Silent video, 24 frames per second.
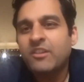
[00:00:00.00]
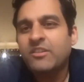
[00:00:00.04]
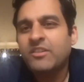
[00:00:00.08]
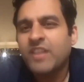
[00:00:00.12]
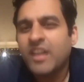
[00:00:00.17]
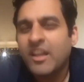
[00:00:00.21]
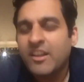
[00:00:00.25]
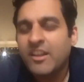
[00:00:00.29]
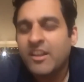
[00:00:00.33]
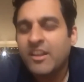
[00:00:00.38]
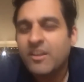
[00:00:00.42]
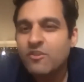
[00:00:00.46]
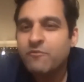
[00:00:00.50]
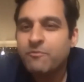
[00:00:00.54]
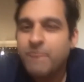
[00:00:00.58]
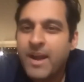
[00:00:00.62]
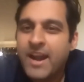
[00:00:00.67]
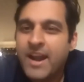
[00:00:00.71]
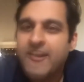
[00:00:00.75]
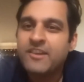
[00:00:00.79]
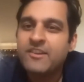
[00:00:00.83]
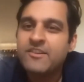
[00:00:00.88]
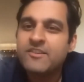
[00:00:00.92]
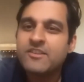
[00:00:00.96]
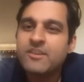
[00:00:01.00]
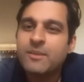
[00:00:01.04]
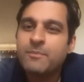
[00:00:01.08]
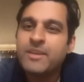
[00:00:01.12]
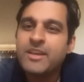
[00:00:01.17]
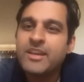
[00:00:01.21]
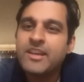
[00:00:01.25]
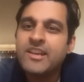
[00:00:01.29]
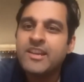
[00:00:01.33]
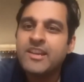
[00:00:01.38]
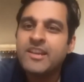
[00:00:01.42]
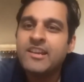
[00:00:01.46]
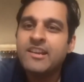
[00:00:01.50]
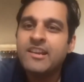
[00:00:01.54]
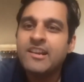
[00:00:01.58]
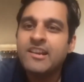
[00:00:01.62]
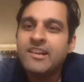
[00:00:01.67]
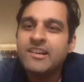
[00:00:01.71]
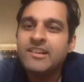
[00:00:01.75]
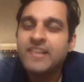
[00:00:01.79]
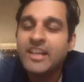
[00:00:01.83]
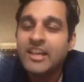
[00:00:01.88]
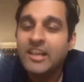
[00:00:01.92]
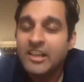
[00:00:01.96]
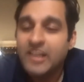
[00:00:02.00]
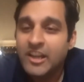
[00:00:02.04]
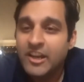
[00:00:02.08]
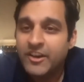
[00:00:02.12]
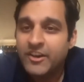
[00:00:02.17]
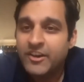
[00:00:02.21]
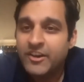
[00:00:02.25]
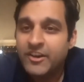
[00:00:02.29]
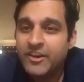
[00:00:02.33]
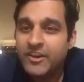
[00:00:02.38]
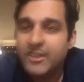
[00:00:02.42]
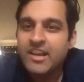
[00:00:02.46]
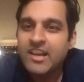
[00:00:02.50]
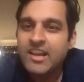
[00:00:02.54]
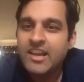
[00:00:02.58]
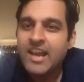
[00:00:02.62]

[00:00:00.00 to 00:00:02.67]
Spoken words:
tons of patents are being declared